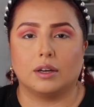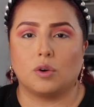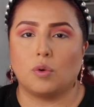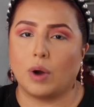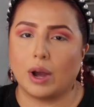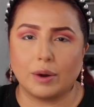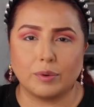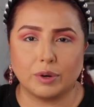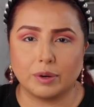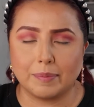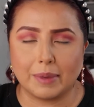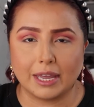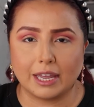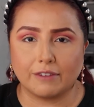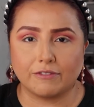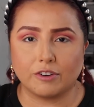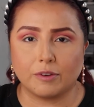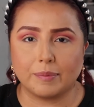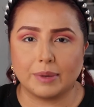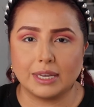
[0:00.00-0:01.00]
Juan would make
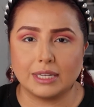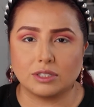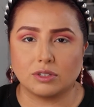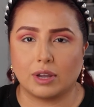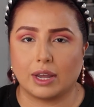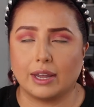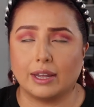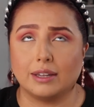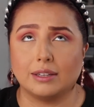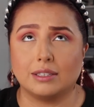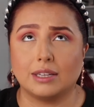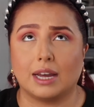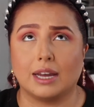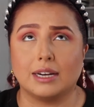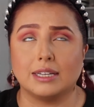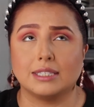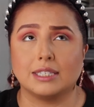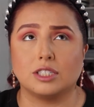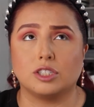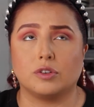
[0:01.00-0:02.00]
it for me, so I
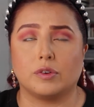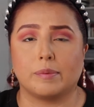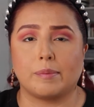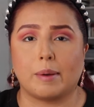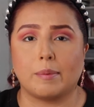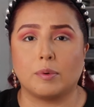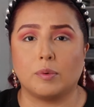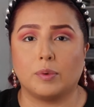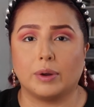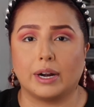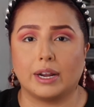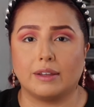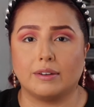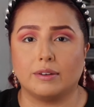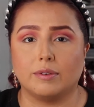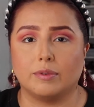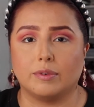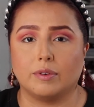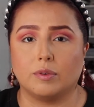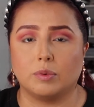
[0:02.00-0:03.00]
honestly, to remember what I
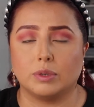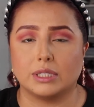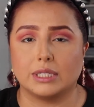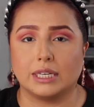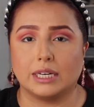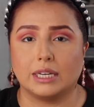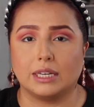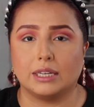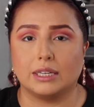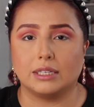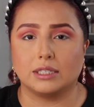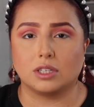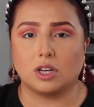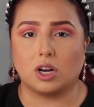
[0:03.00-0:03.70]
even was in it is